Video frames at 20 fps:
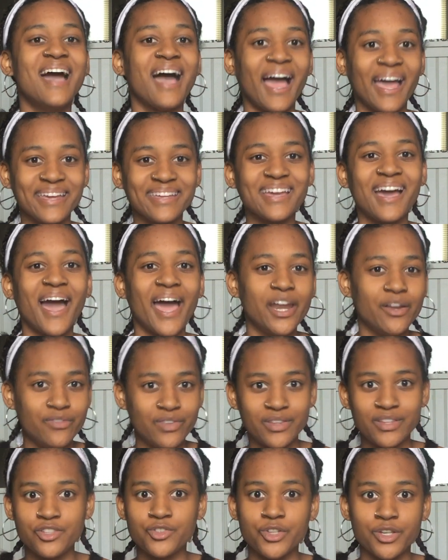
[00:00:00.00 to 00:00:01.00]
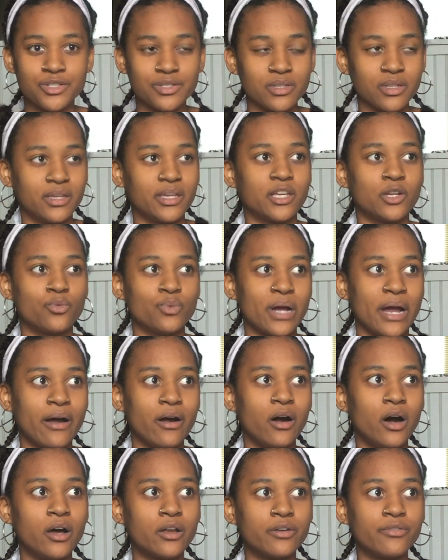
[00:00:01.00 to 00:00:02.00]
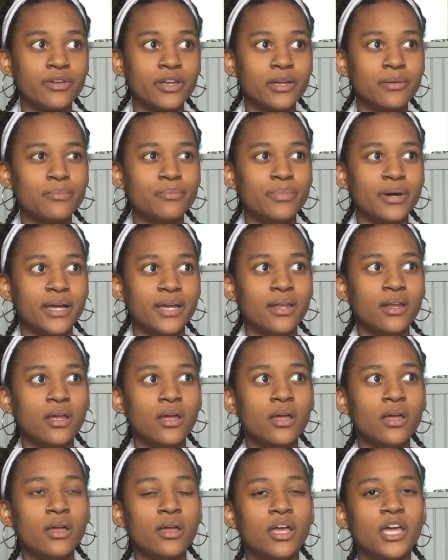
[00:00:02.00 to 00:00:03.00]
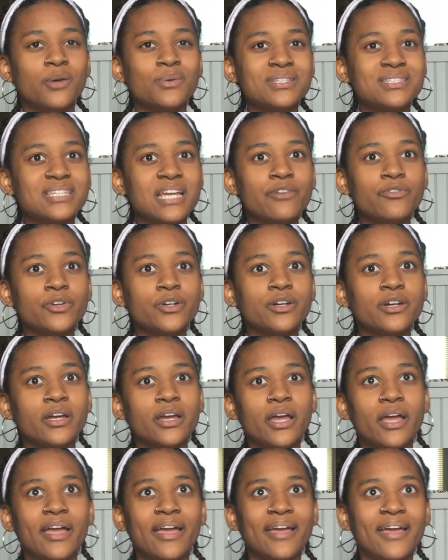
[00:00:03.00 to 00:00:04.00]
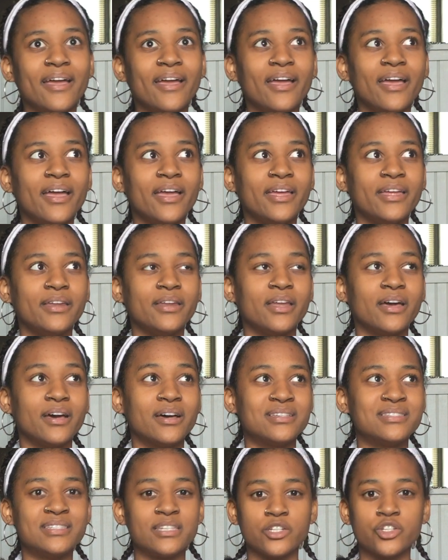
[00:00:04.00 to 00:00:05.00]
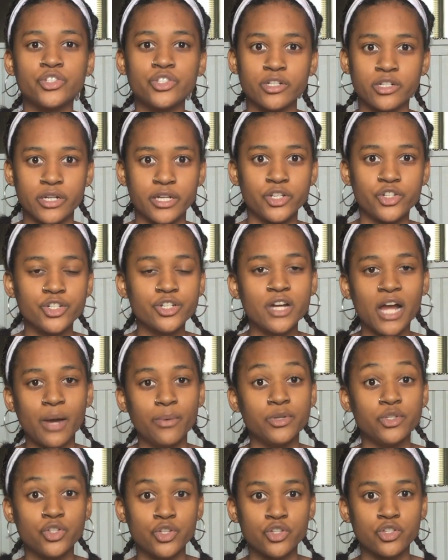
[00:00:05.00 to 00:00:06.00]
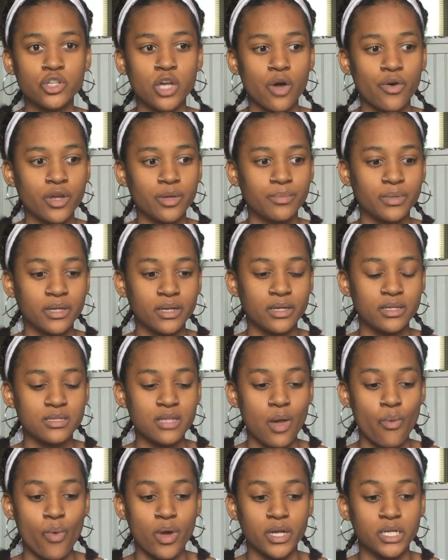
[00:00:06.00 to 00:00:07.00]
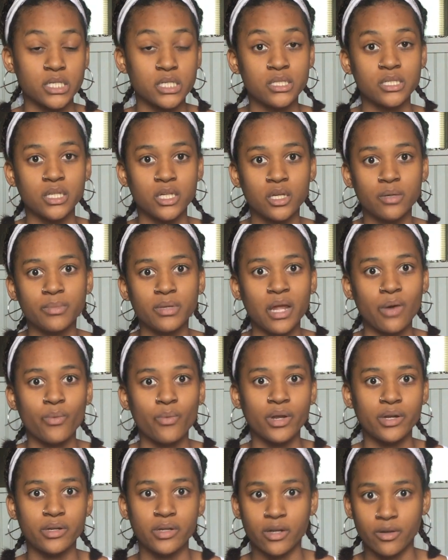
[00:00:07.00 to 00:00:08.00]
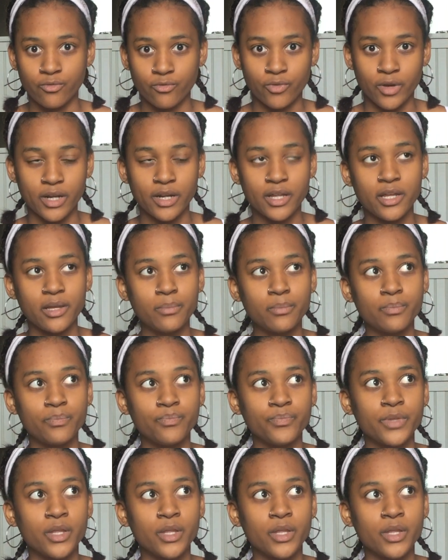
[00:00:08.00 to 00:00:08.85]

I kind of did this just to, like, get a row out of him, but it was never in a sinister nature. I was just going because I wanted to see him and I wanted to confront him.